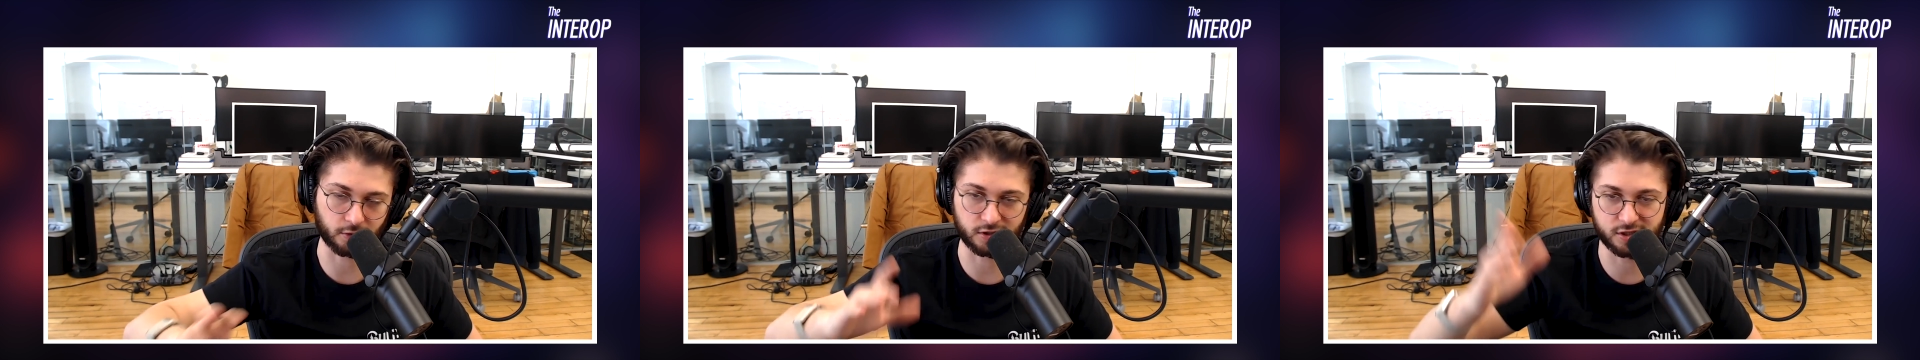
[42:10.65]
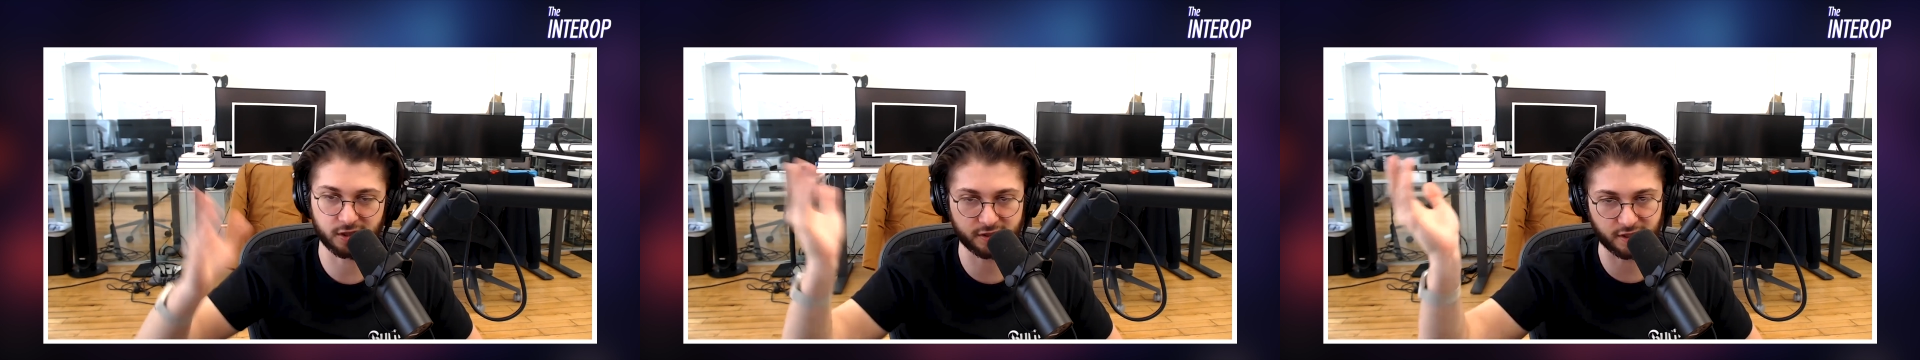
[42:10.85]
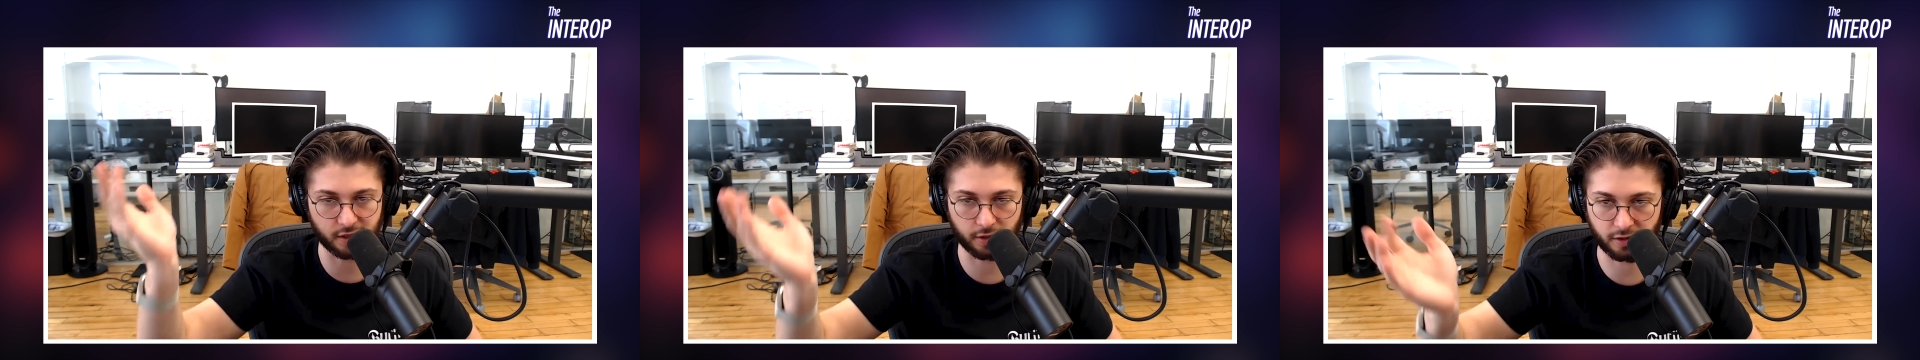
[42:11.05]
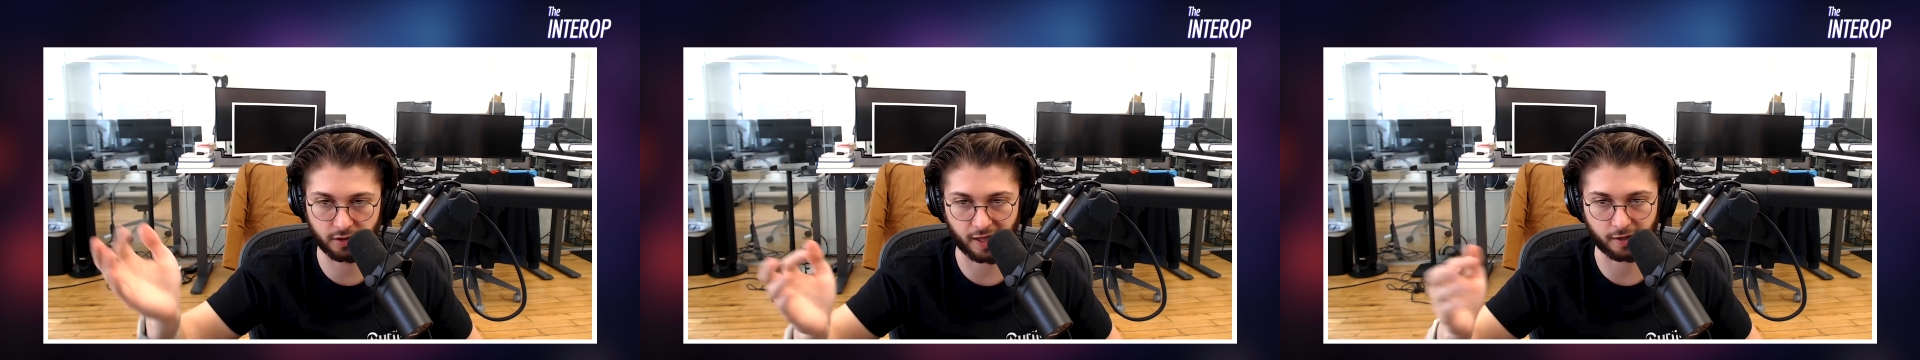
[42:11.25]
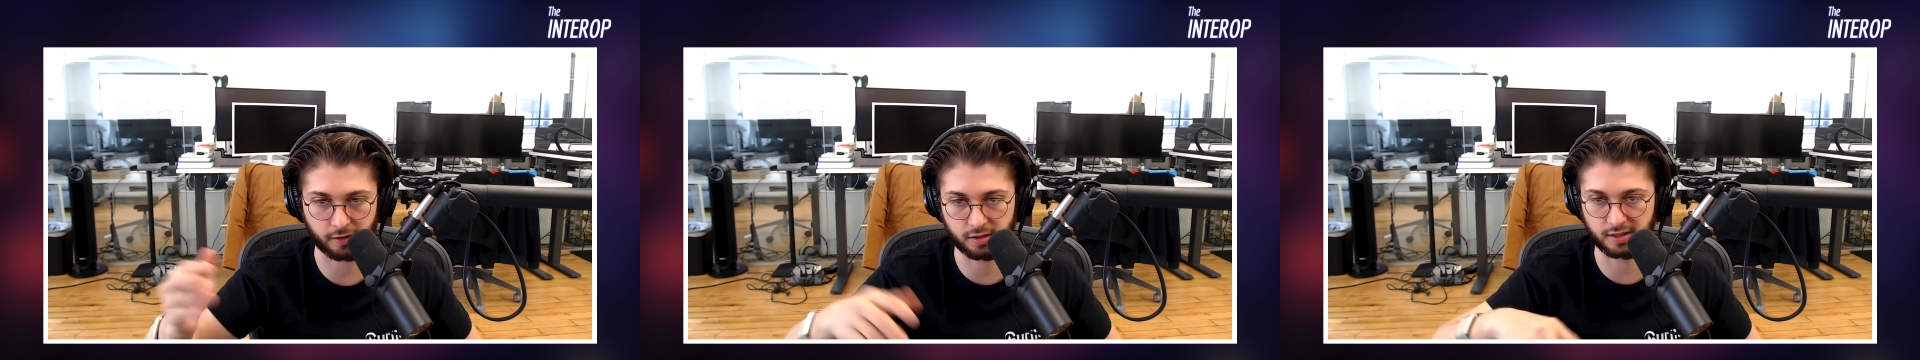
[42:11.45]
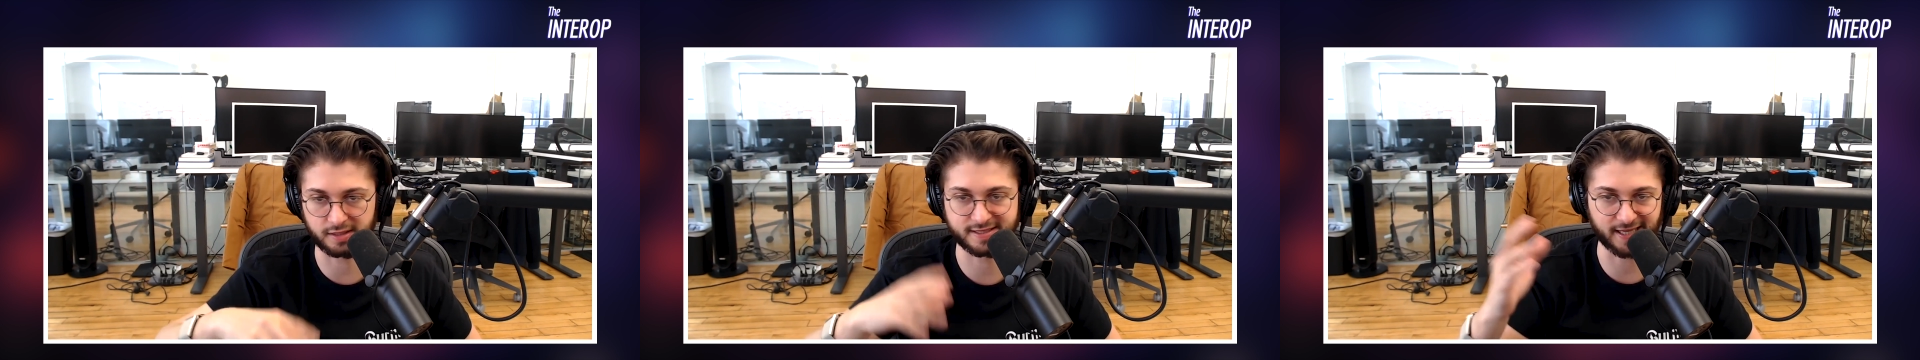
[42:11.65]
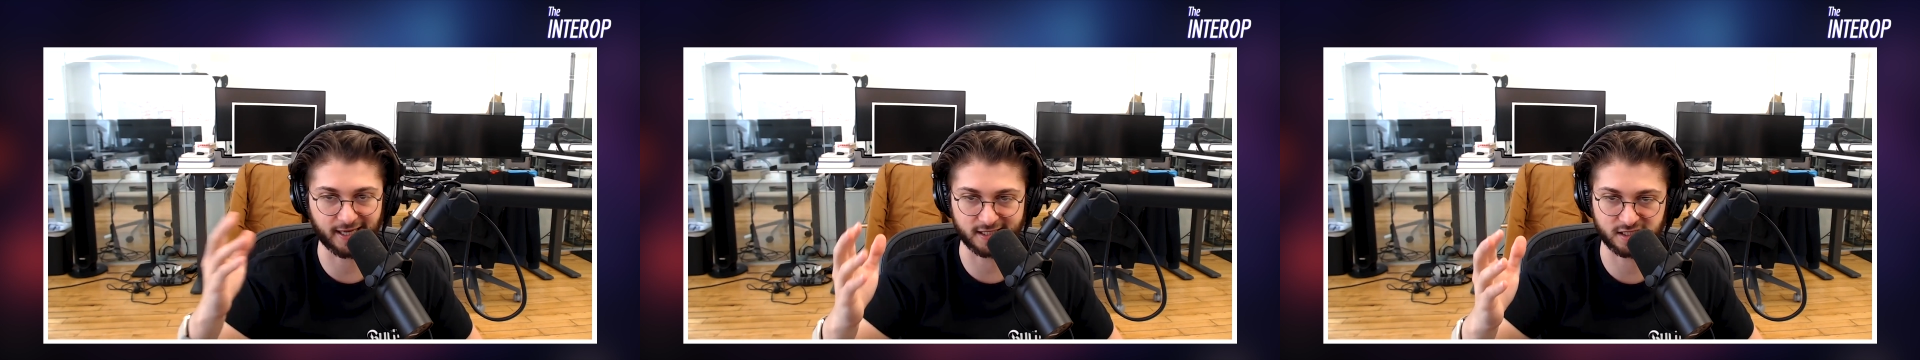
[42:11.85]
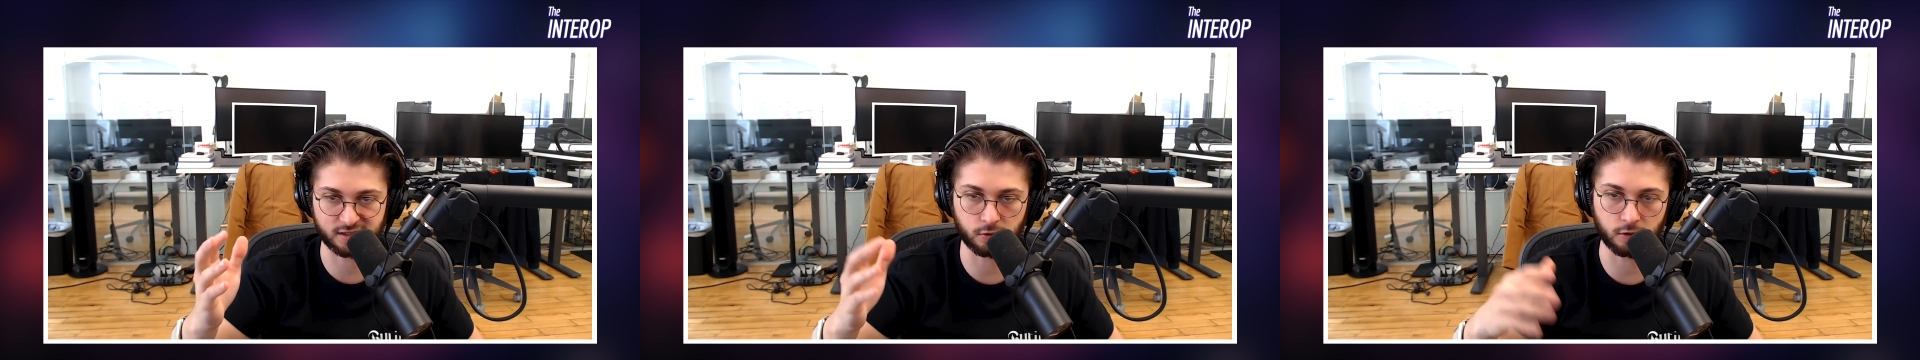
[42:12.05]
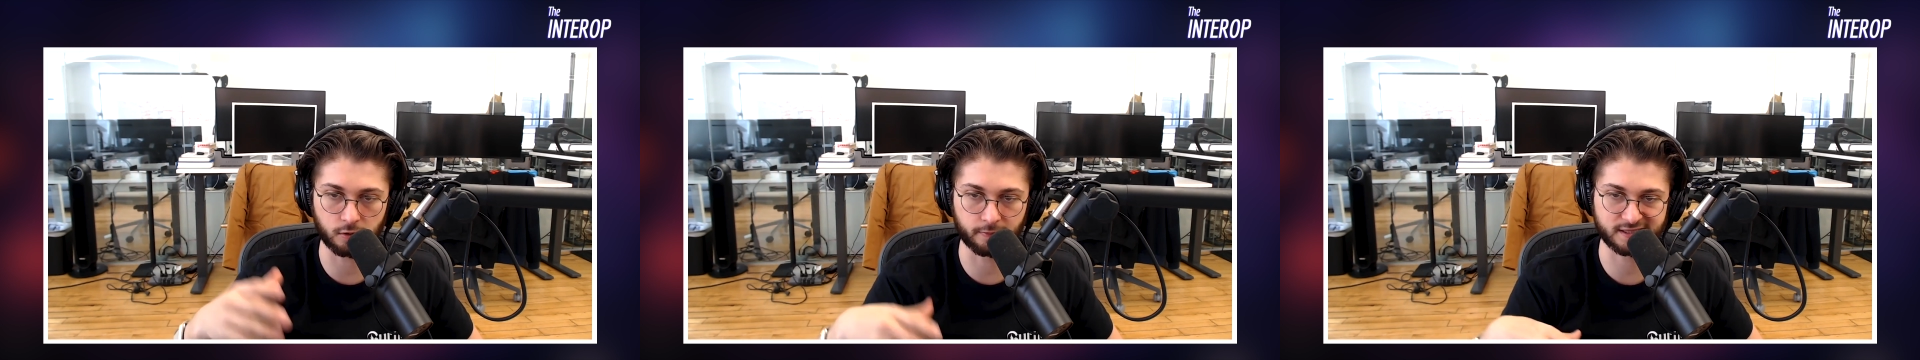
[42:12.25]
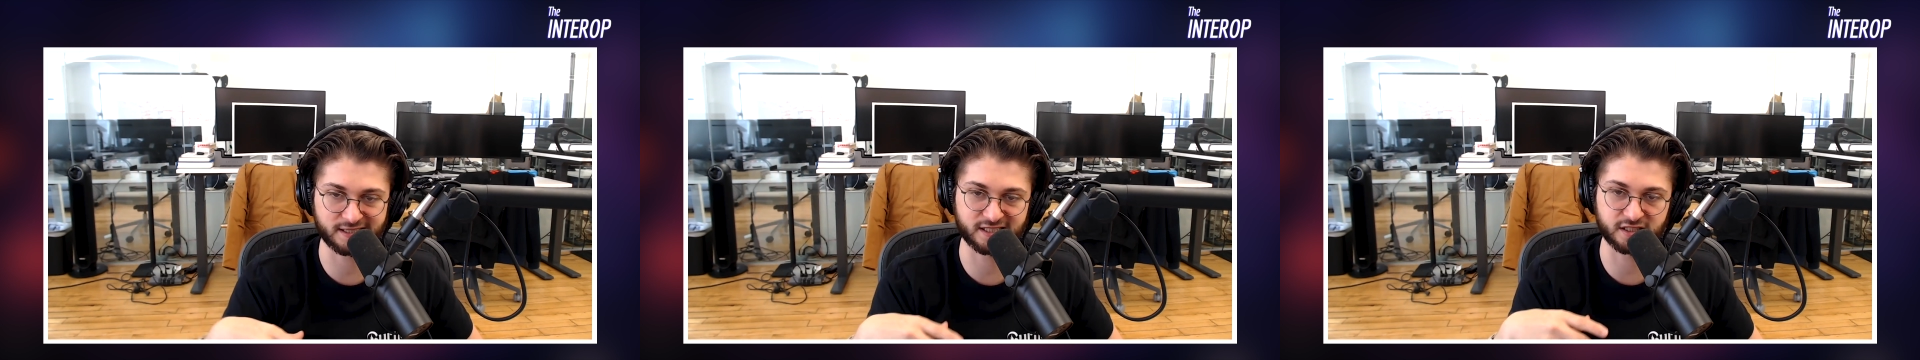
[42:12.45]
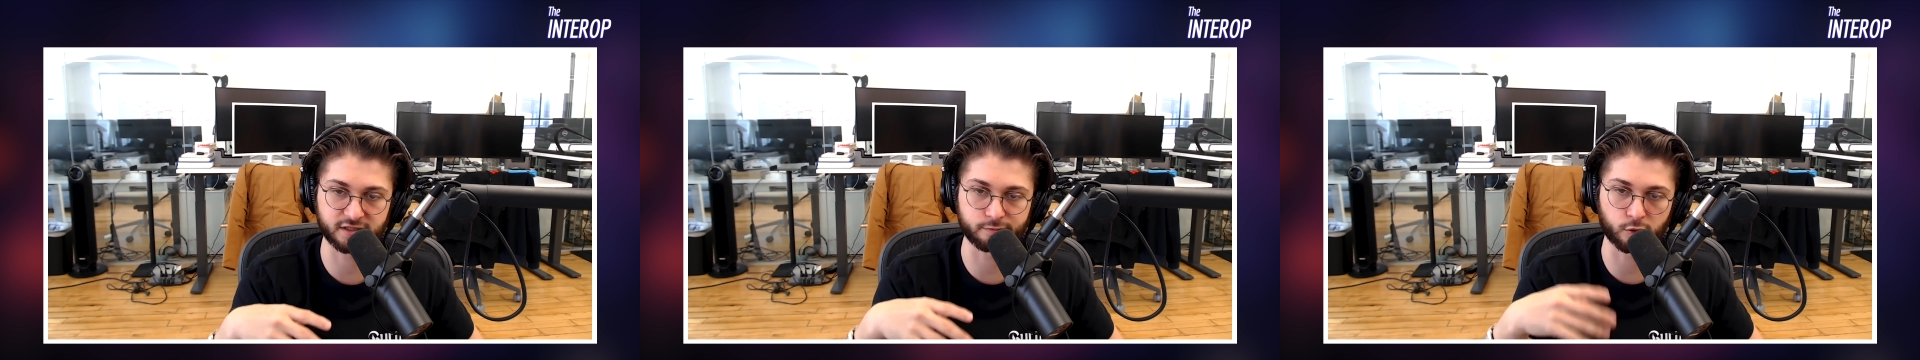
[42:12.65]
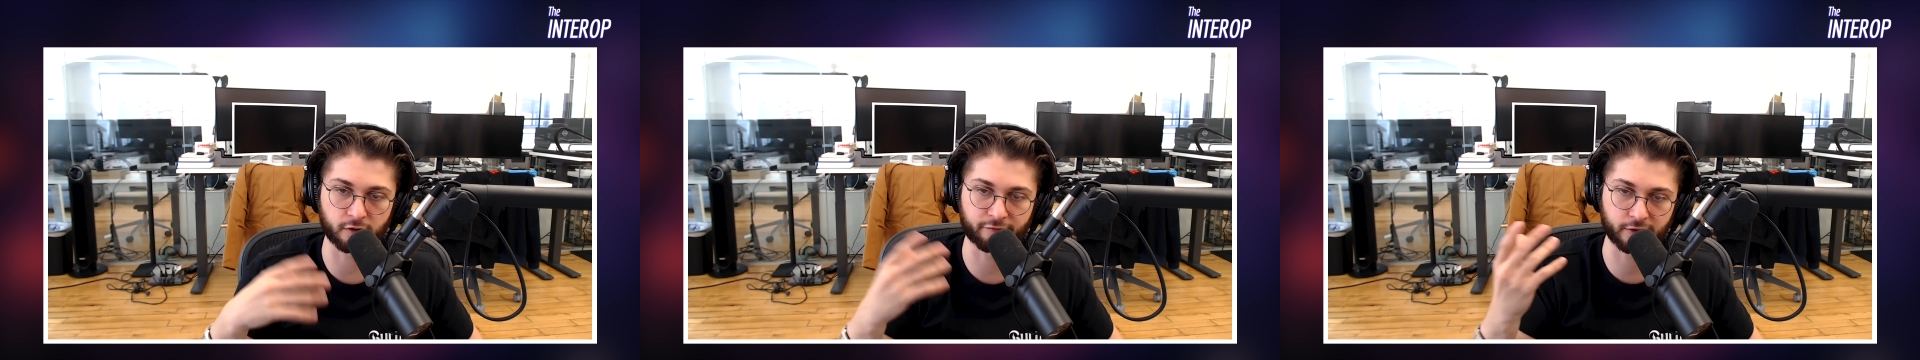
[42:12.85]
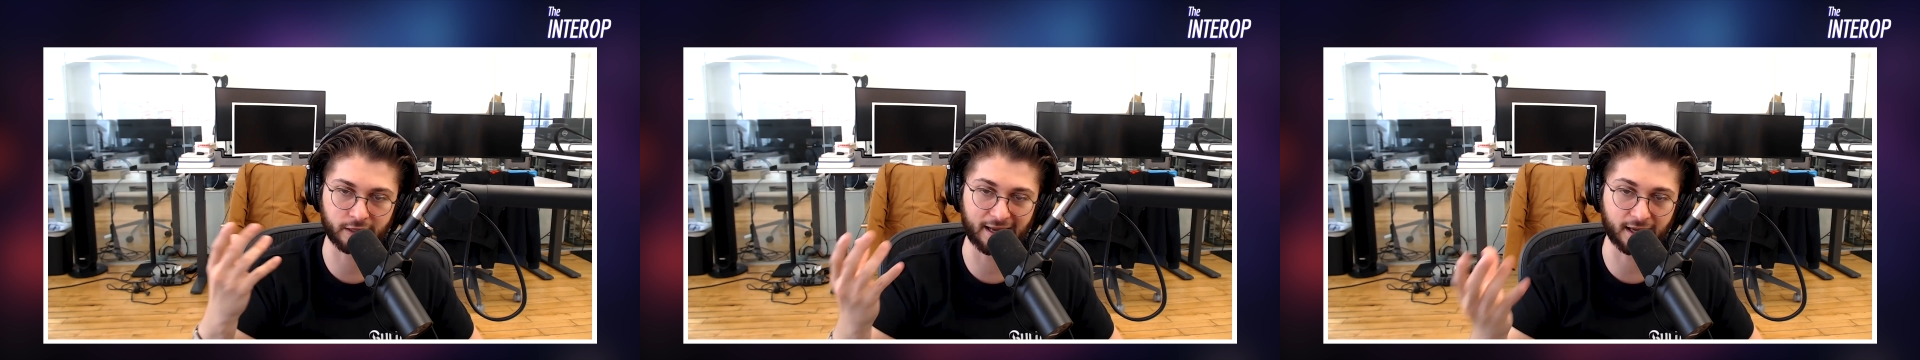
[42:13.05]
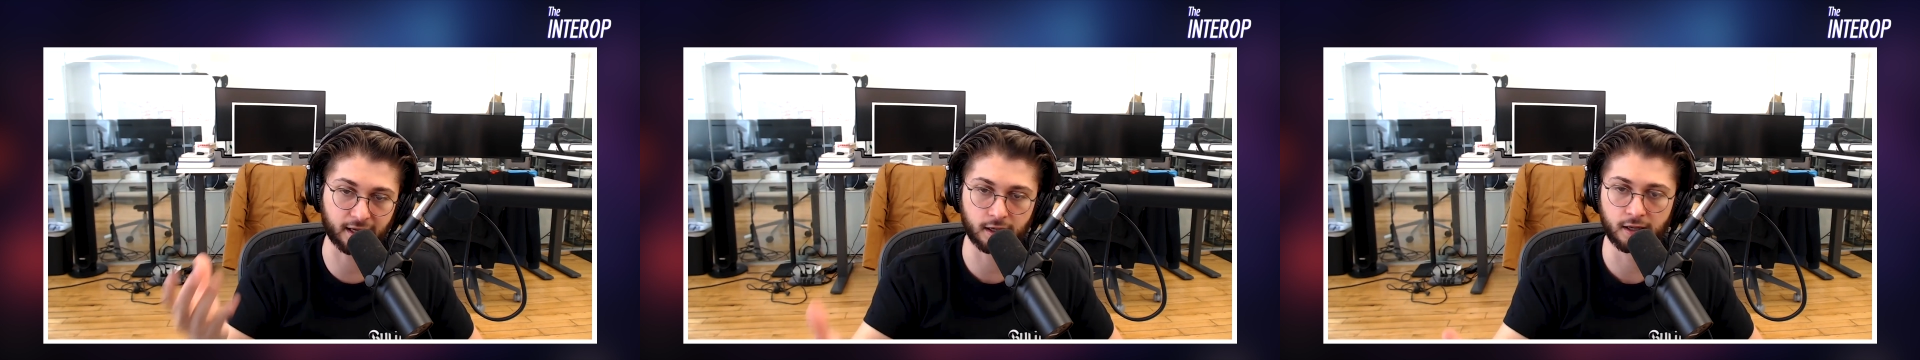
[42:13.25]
which isn't as sexy, it's not as cool, but this is more for like